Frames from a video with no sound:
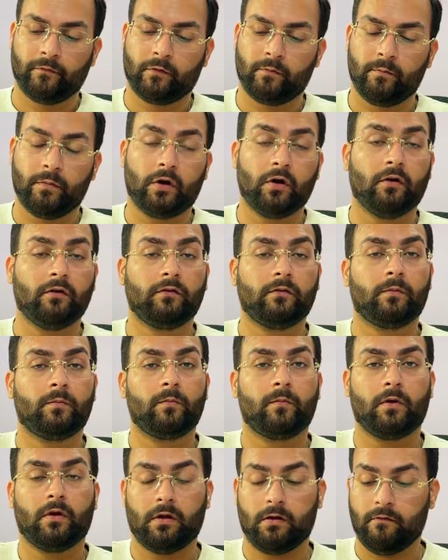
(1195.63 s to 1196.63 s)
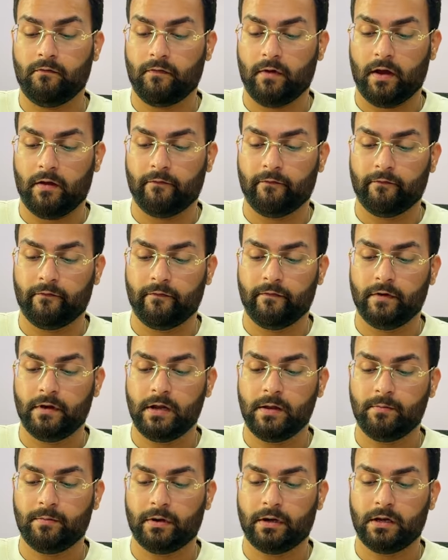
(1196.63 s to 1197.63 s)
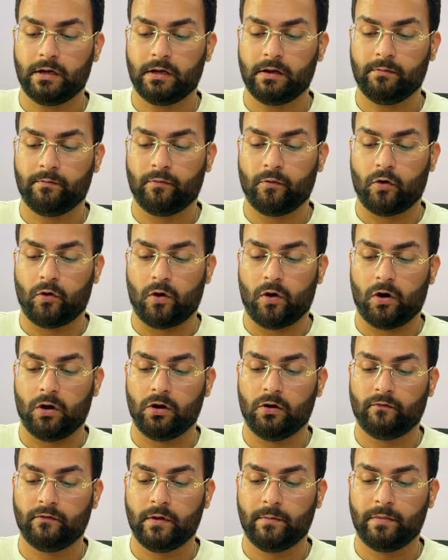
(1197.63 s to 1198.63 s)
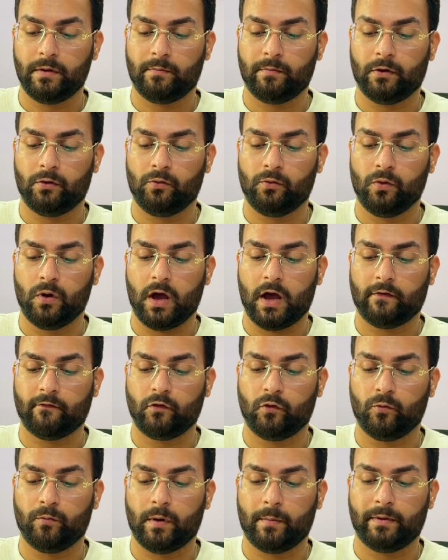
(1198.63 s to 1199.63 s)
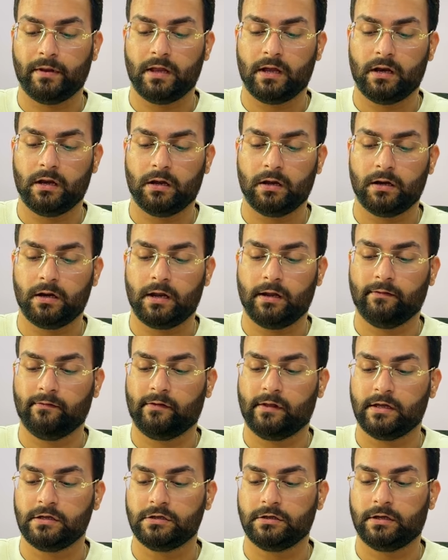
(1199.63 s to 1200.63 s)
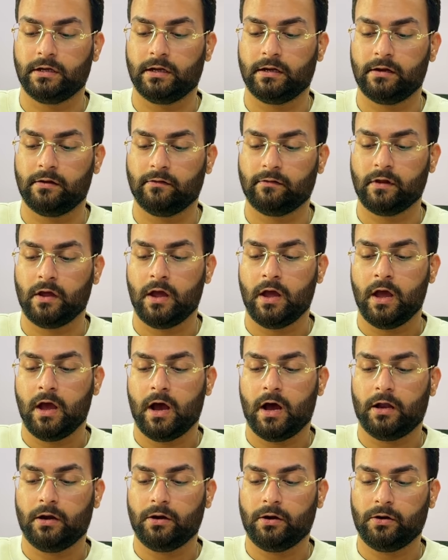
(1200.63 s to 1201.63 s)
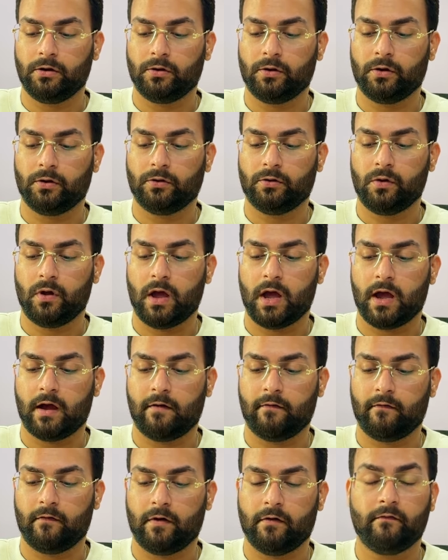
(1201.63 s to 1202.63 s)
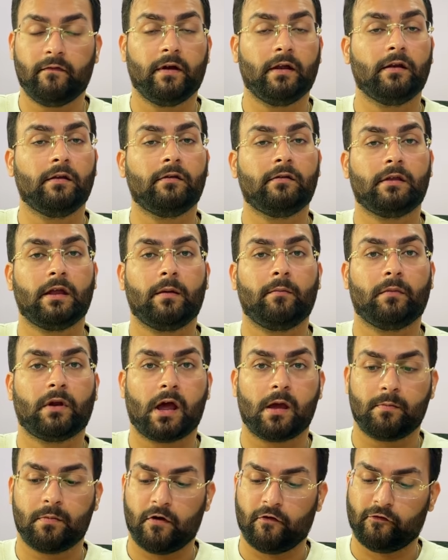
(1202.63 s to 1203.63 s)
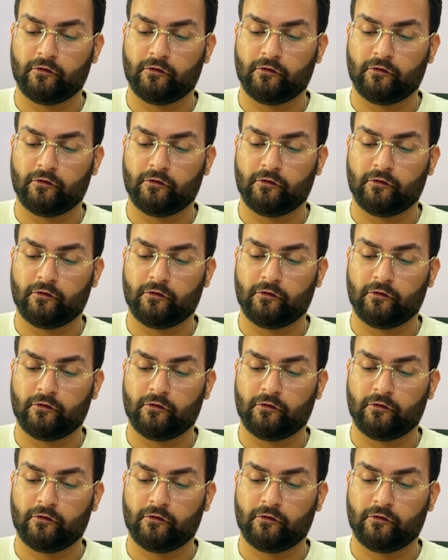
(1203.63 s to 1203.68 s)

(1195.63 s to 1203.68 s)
because if everybody, all of the people who have Upapada Lagan in Sagittarius are not going to have a very same type of